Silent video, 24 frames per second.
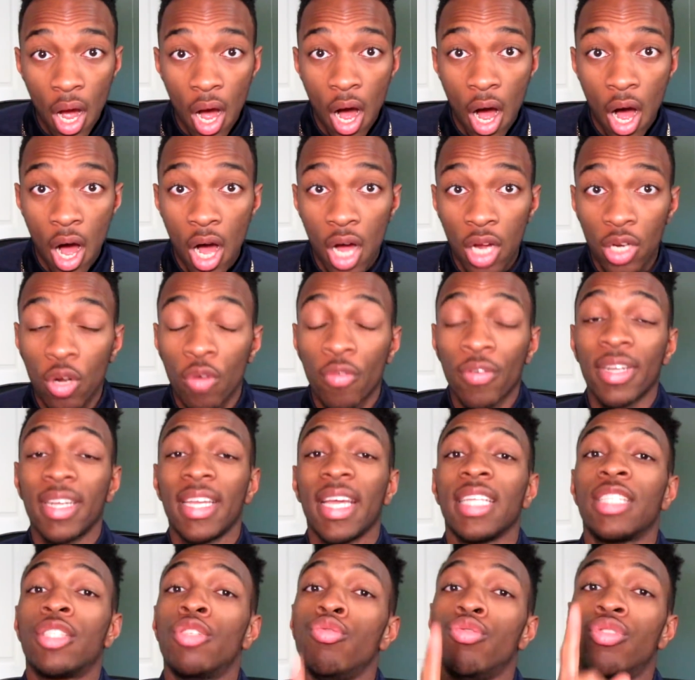Don't
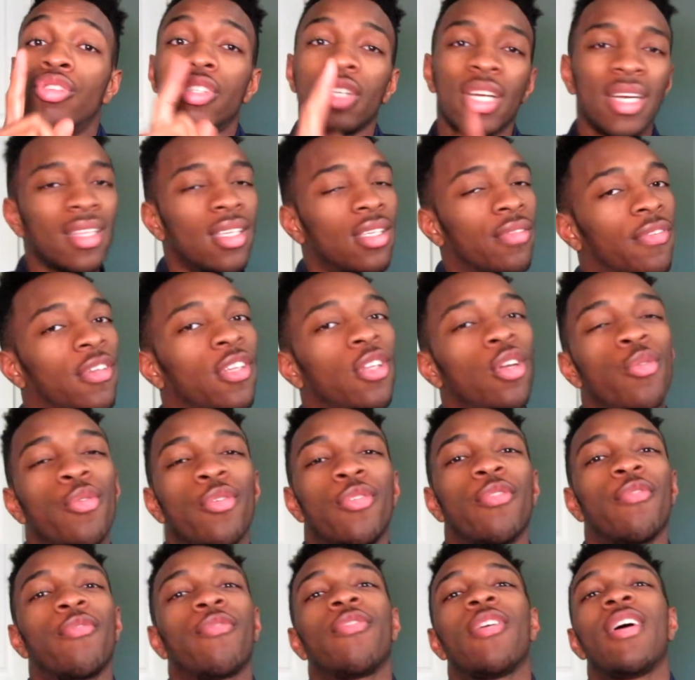forget to share this video with
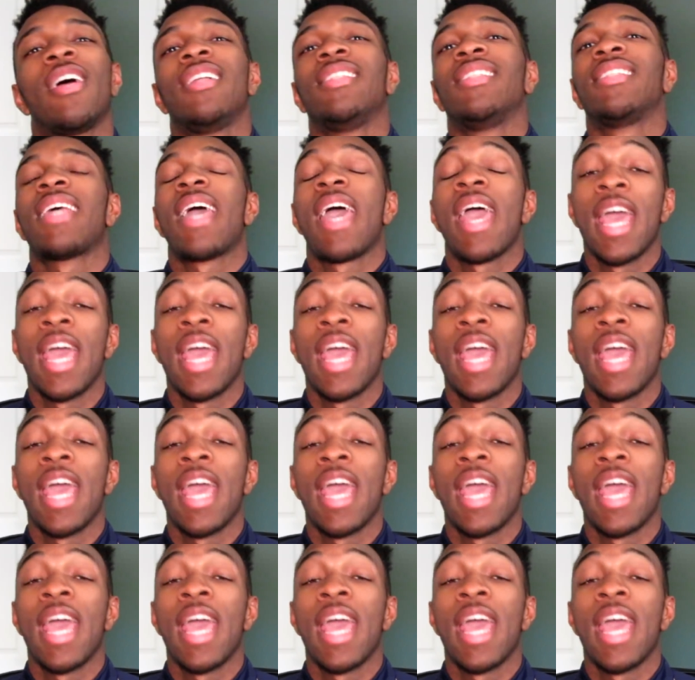your friends